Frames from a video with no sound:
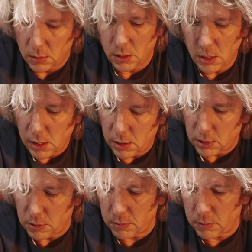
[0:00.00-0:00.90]
Okay,
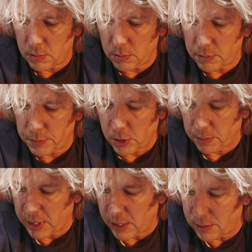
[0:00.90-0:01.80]
just pop
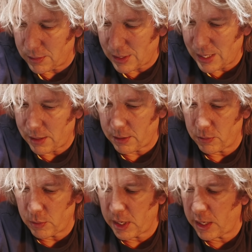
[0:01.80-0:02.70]
that out of the
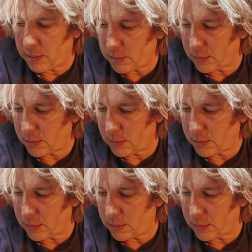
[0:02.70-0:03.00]
way.